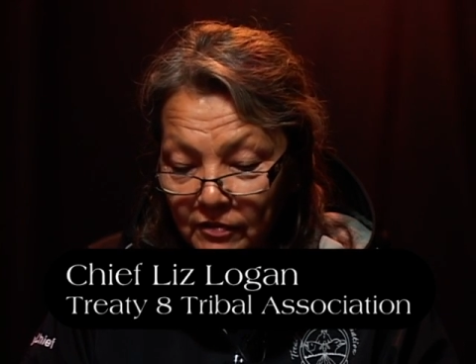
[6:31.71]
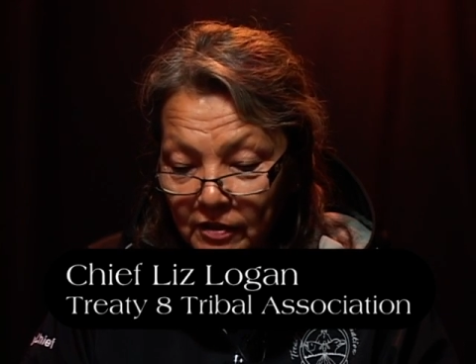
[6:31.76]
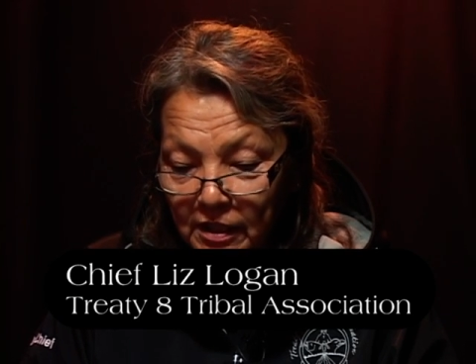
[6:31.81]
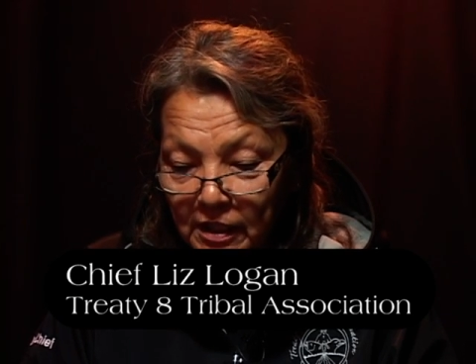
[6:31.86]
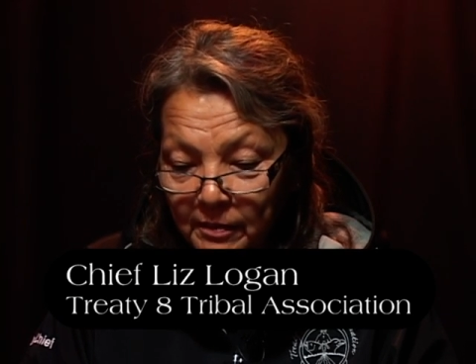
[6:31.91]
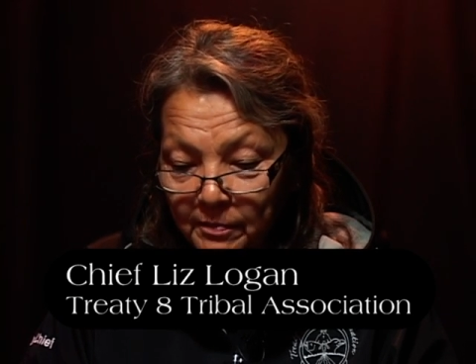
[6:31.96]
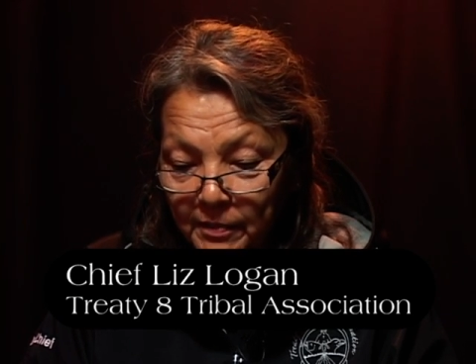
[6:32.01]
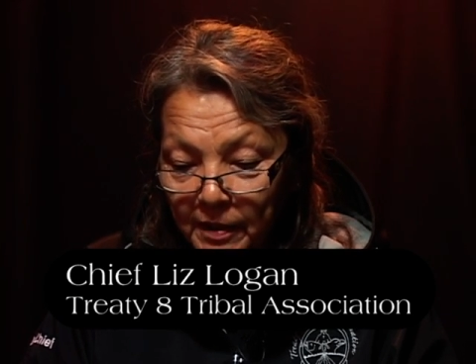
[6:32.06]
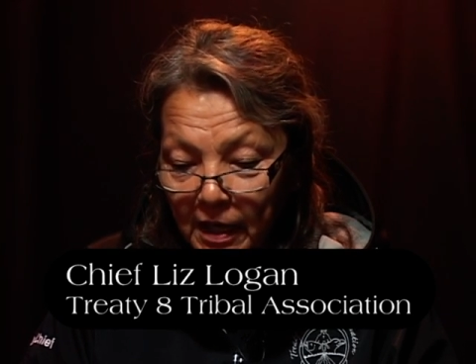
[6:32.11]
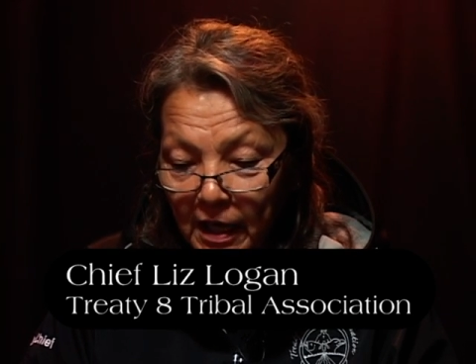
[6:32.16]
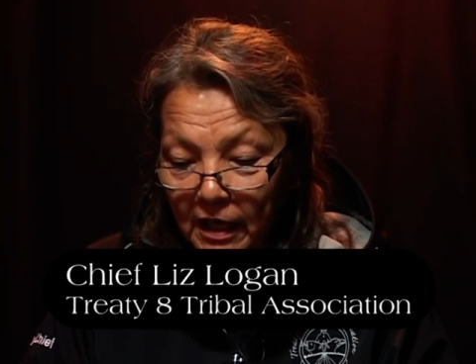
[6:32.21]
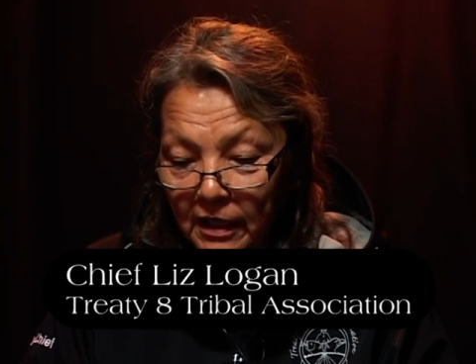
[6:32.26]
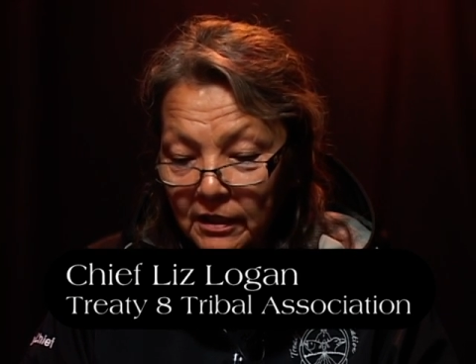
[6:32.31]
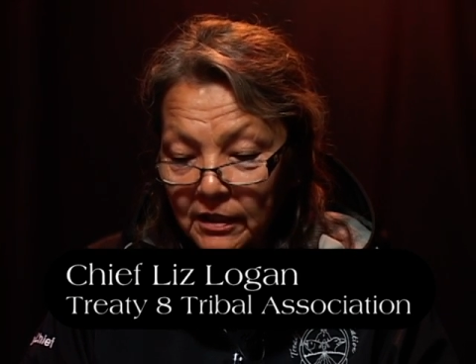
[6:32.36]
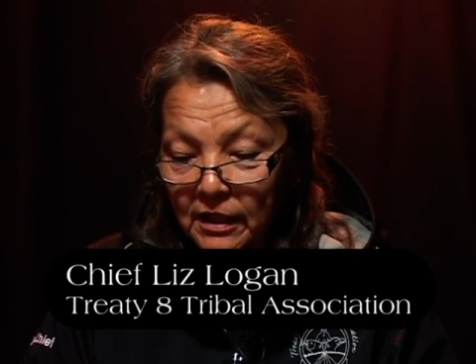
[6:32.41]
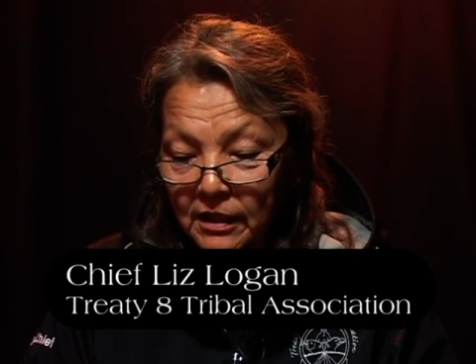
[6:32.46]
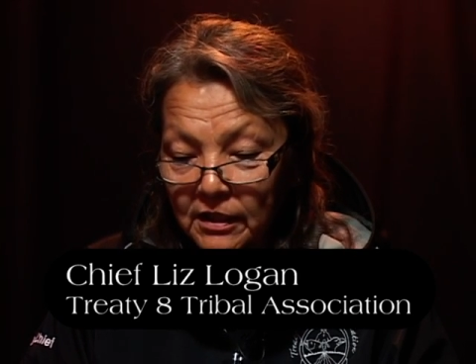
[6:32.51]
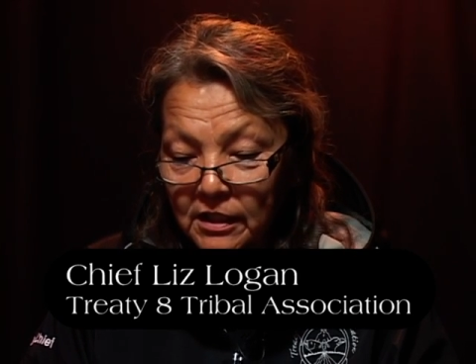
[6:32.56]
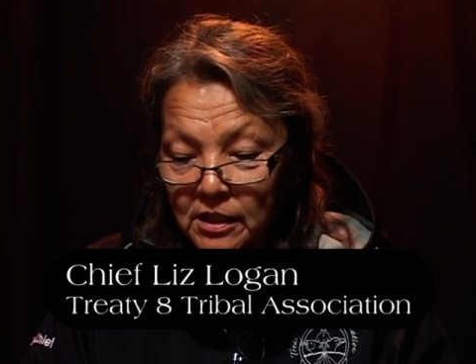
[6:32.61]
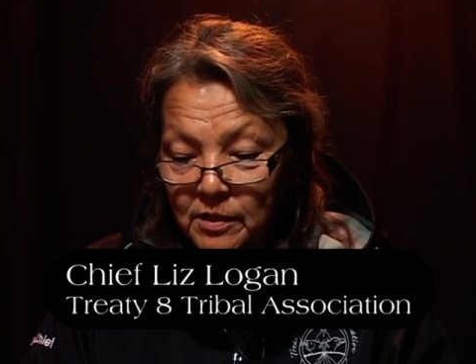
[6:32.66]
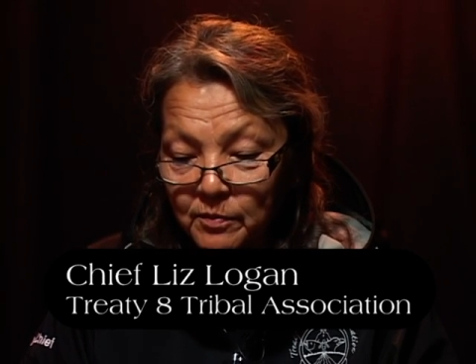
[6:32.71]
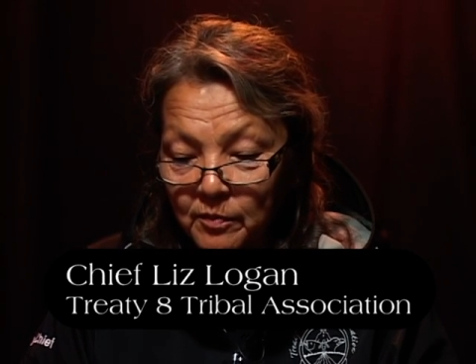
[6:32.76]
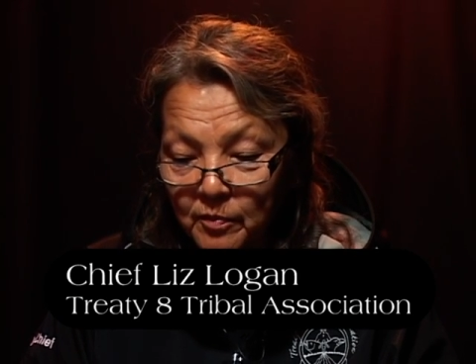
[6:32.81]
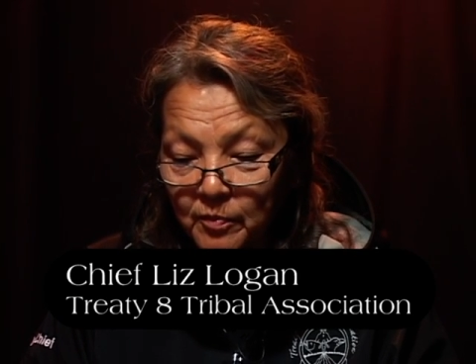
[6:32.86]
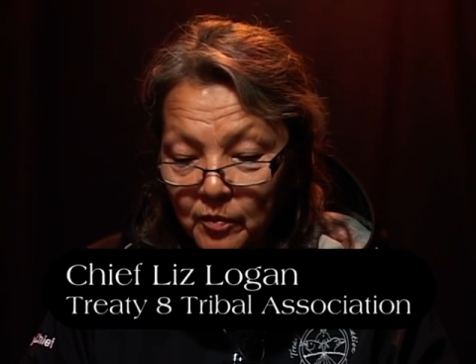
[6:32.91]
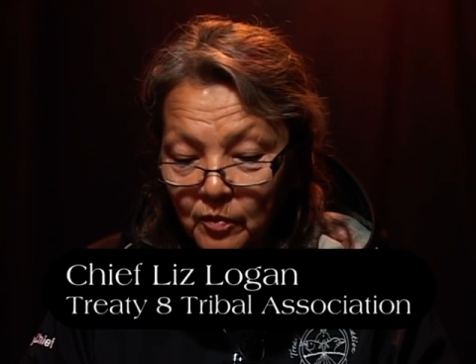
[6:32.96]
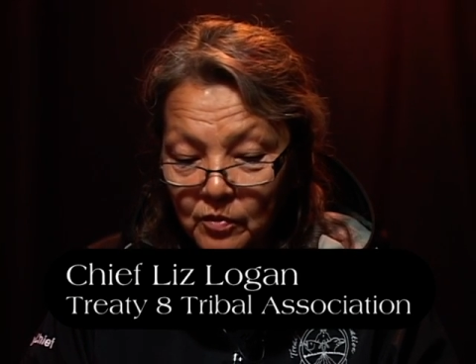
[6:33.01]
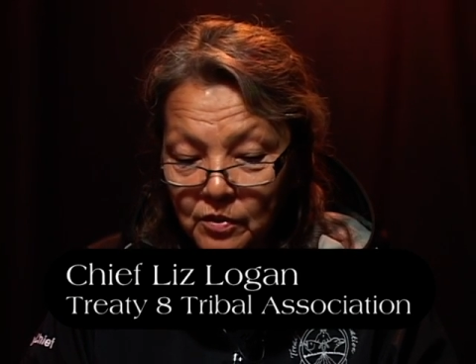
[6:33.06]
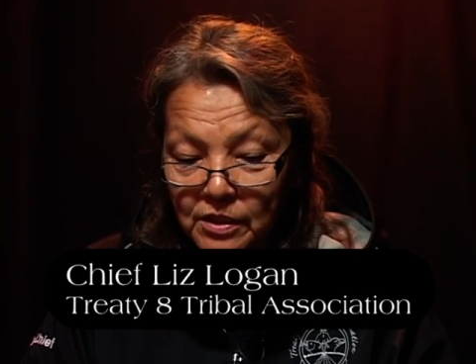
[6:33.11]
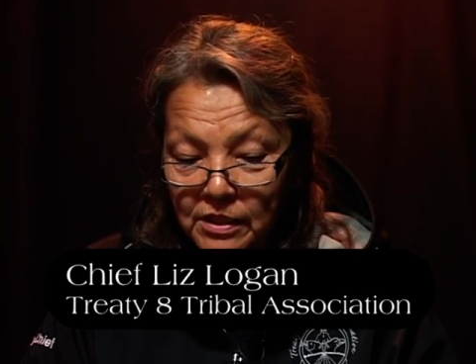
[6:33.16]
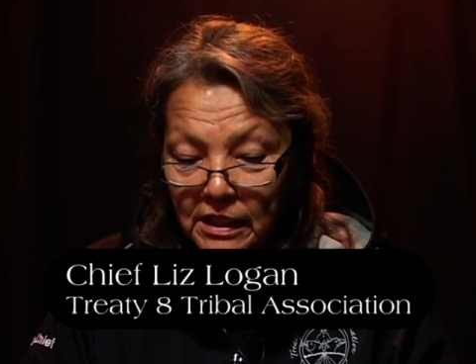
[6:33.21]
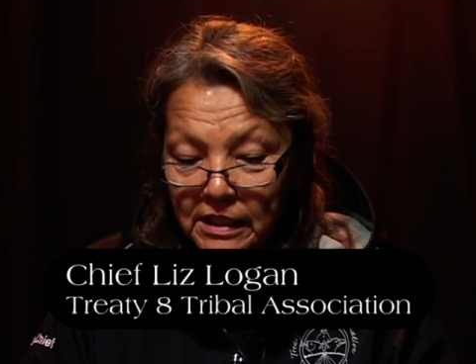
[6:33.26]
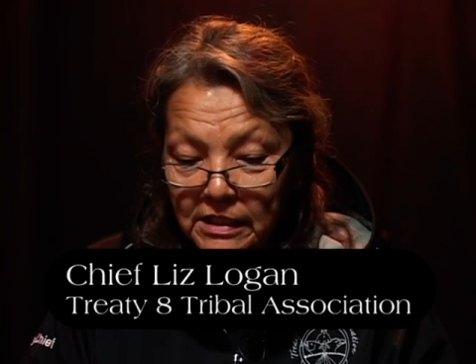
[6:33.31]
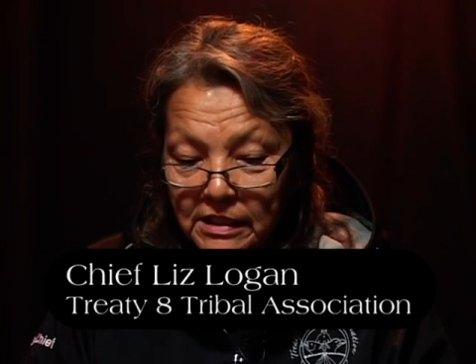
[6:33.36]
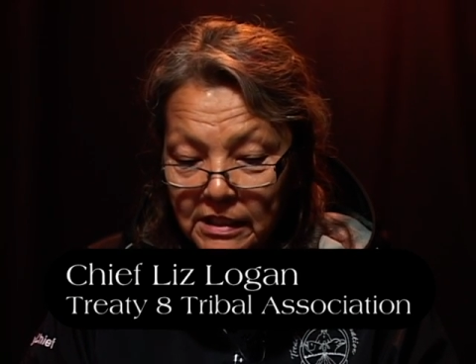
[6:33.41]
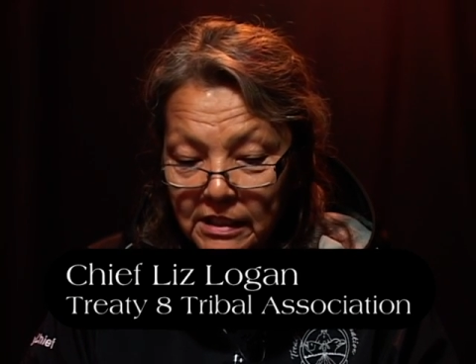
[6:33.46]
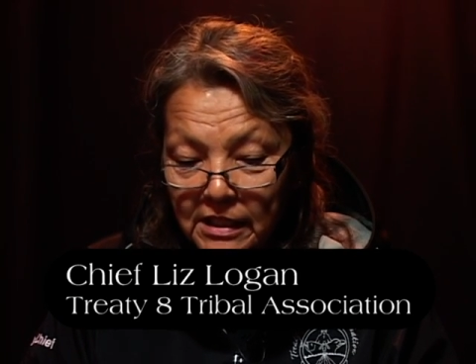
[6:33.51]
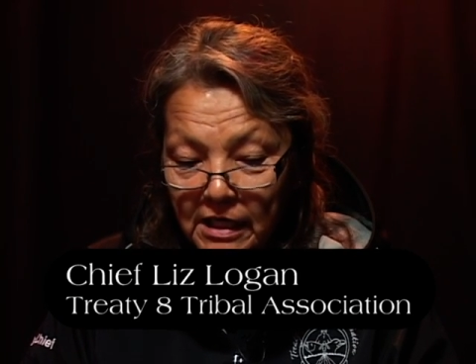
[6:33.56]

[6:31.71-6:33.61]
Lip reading: the impact that this proposed Site C